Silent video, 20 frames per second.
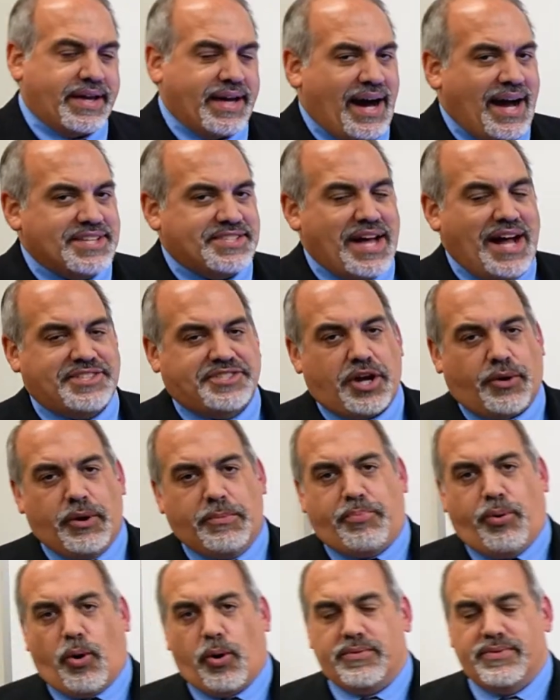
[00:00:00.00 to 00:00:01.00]
Guys, that's our
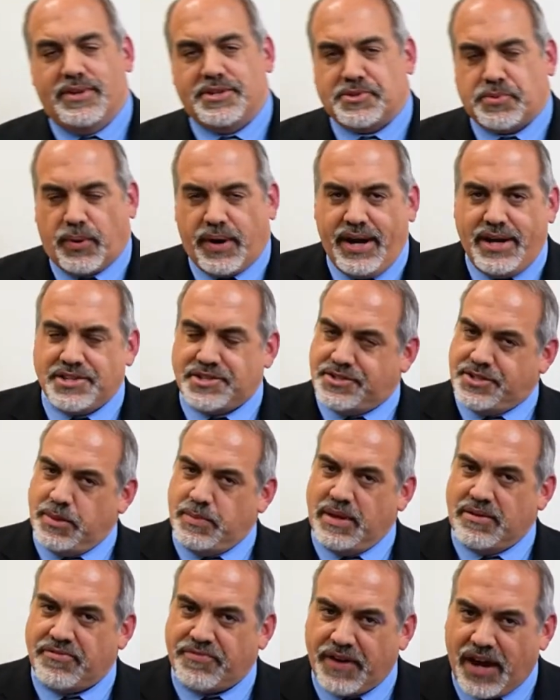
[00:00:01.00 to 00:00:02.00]
report in this race. Do
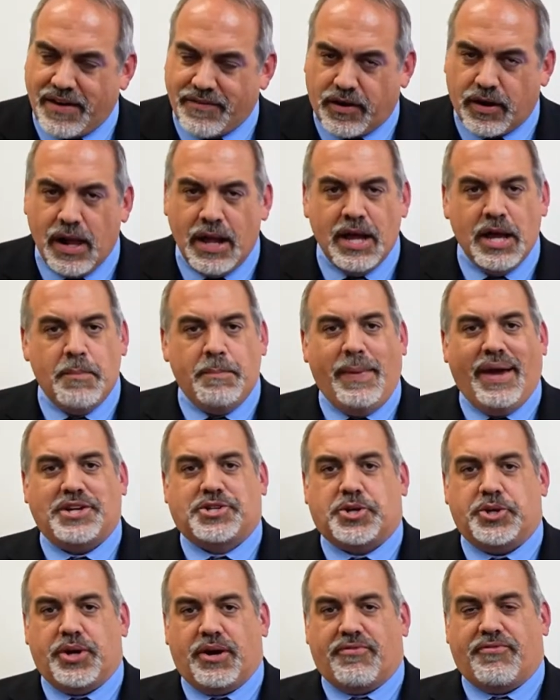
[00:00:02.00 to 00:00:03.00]
me a favor, make
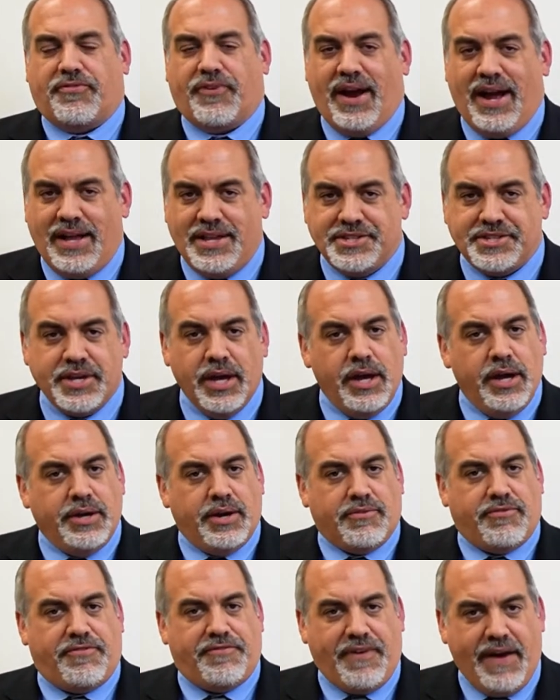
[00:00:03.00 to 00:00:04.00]
sure your friends,
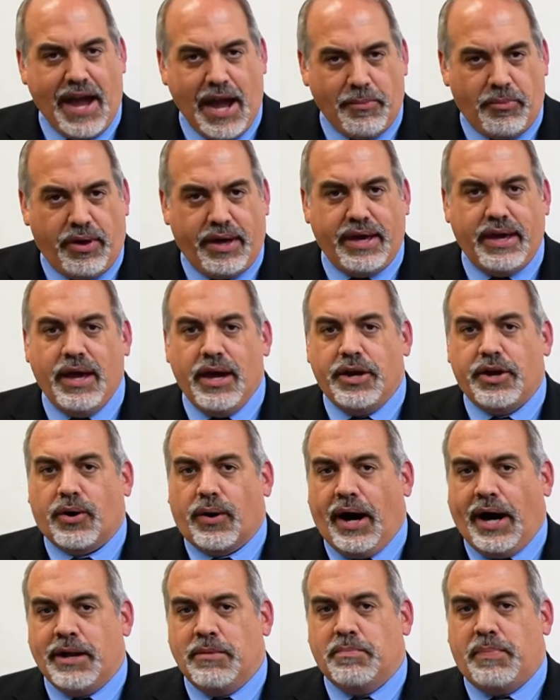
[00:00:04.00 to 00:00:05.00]
your family, your
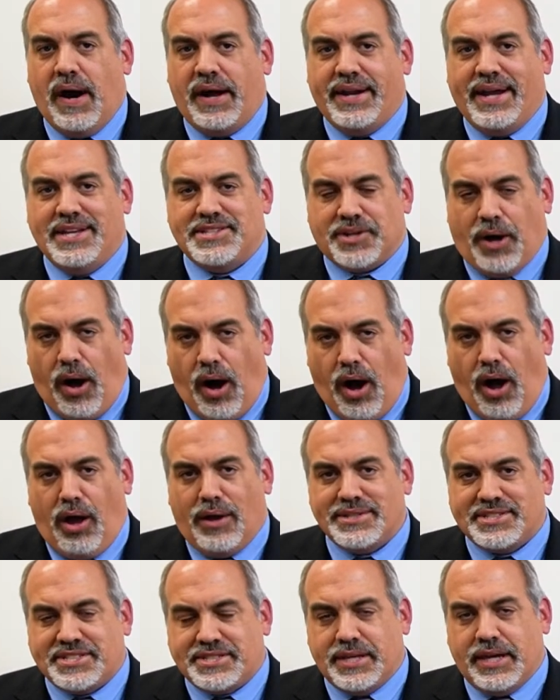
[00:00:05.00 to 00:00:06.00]
hunting buddies all
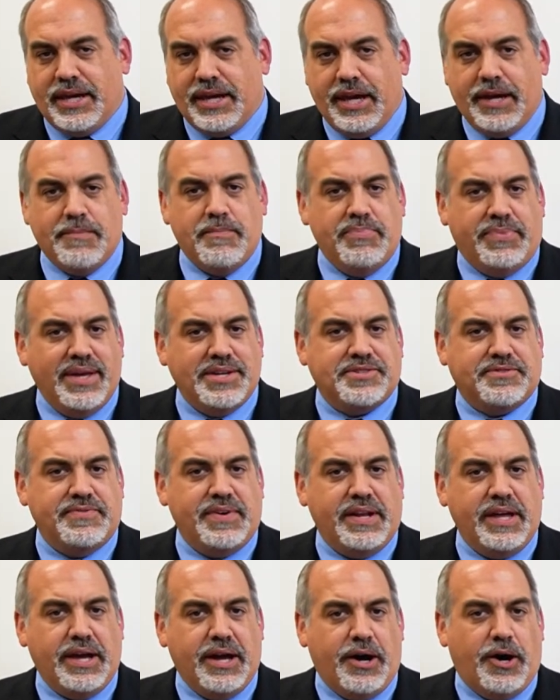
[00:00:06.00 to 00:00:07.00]
see this
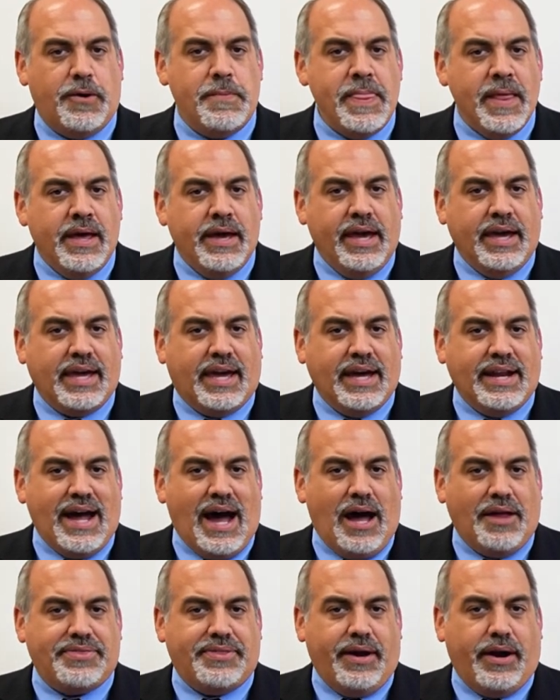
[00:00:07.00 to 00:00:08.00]
video, and get
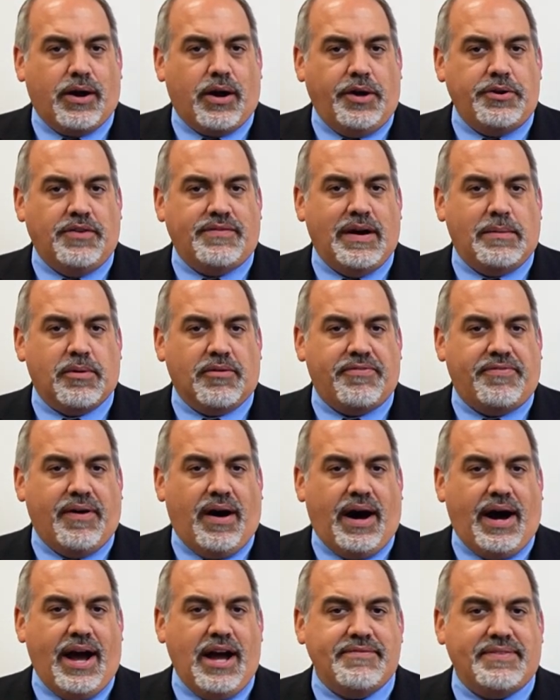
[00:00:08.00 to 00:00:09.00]
out there on November
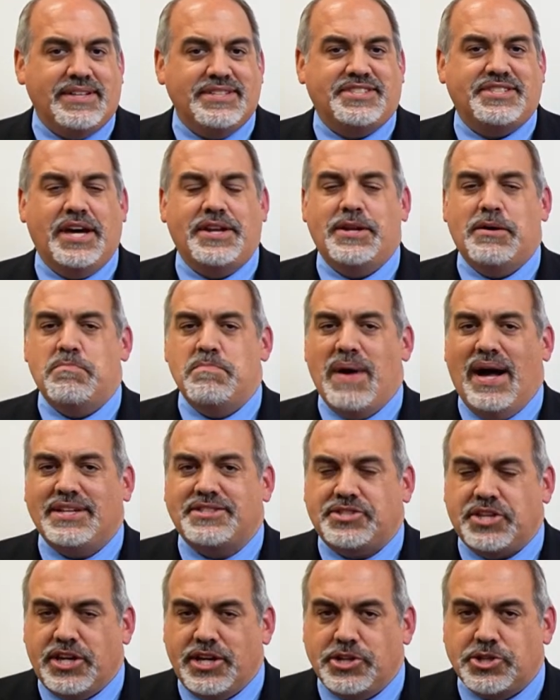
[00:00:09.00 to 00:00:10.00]
5 and send a
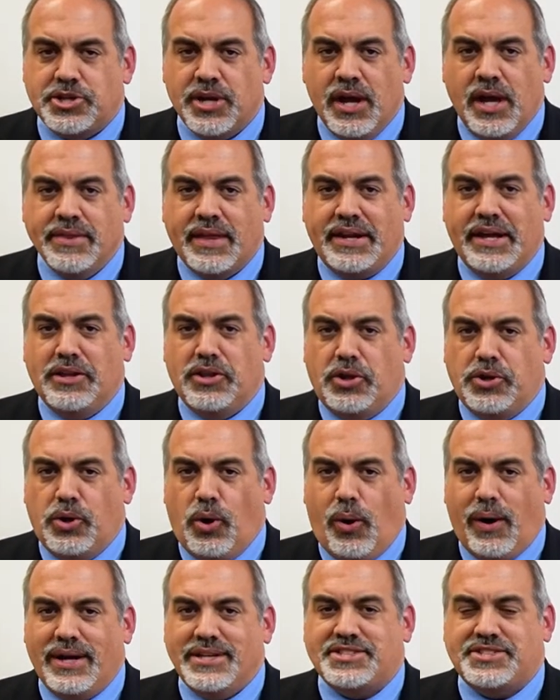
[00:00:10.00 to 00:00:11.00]
message that
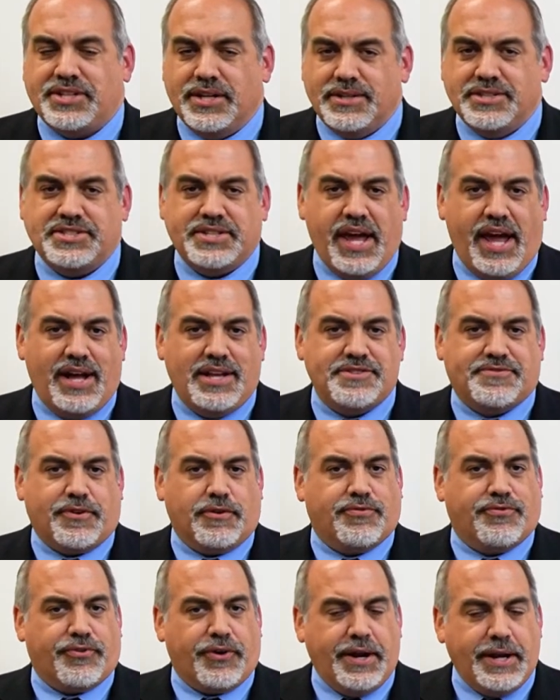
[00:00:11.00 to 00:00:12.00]
Illinois still stands for
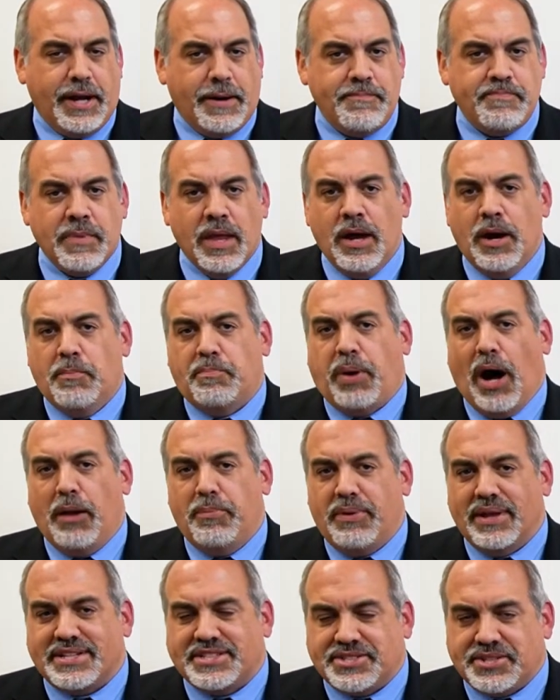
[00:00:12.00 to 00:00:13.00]
freedom,
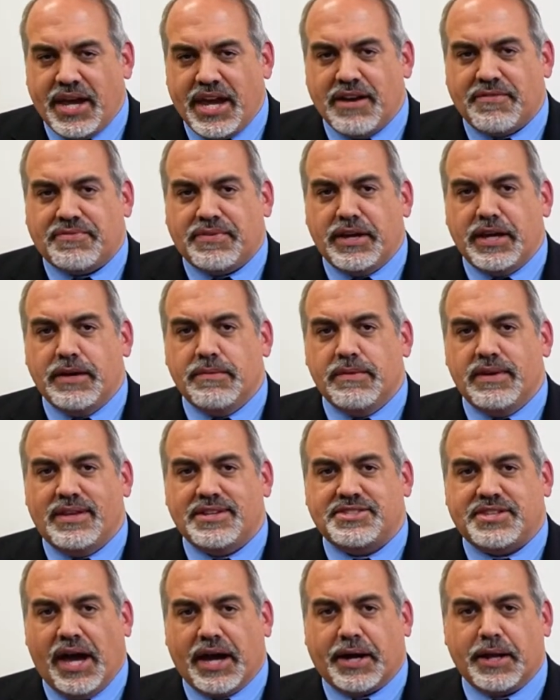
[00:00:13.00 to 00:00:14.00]
public safety, and the
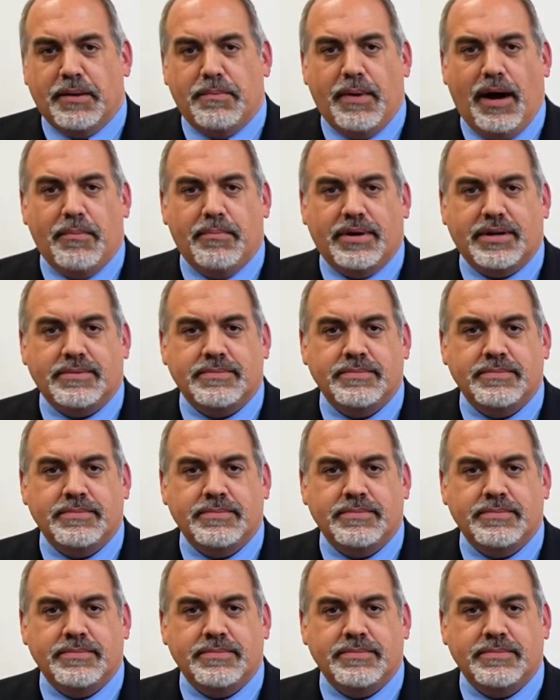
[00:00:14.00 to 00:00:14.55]
Second Amendment.